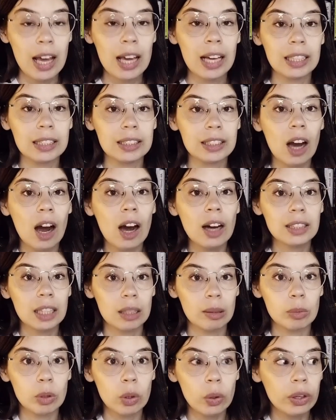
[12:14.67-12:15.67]
His
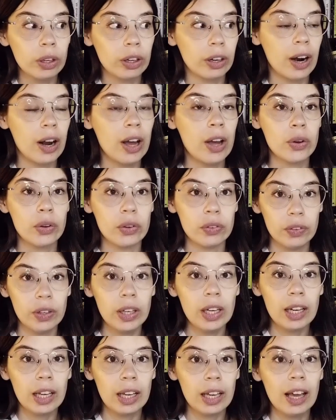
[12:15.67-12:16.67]
goddamn lawyer,
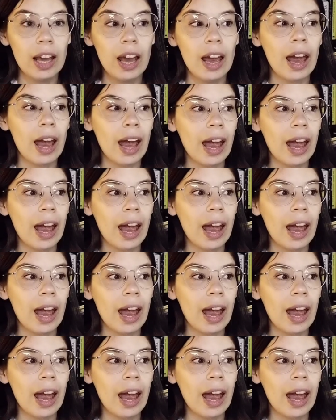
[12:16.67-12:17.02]
Vinny,